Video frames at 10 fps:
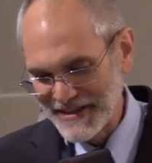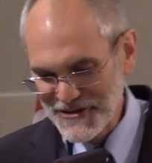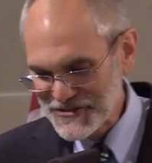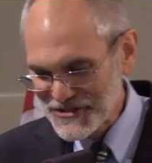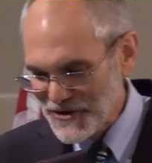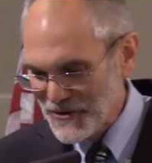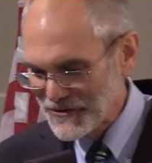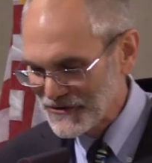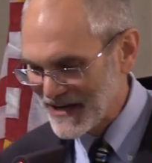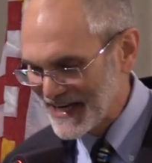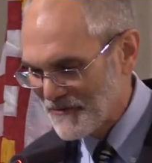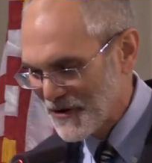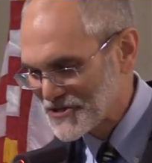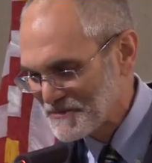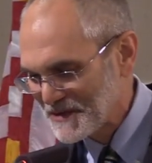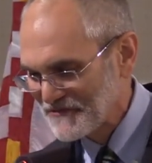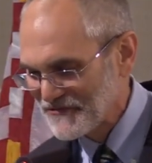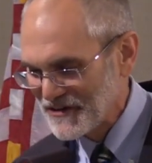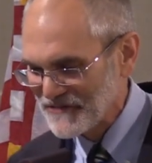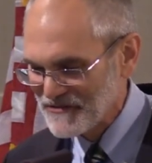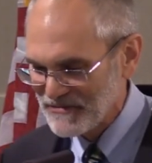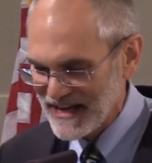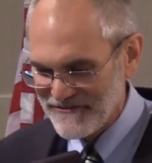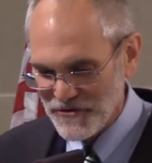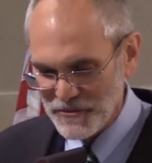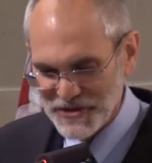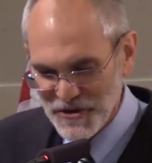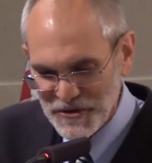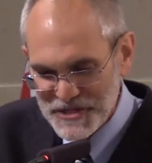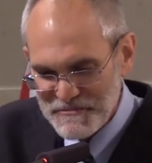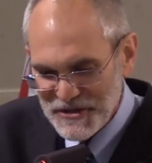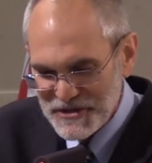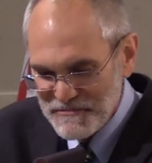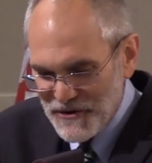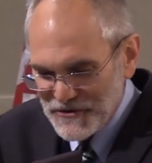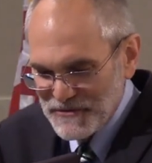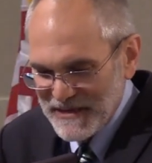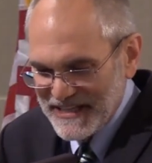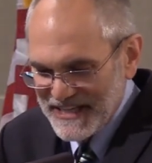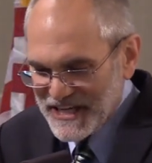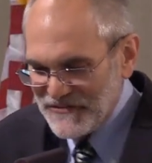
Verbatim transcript: And there's this older lady worshiping in front of the platform, and the Holy Spirit spoke to me, and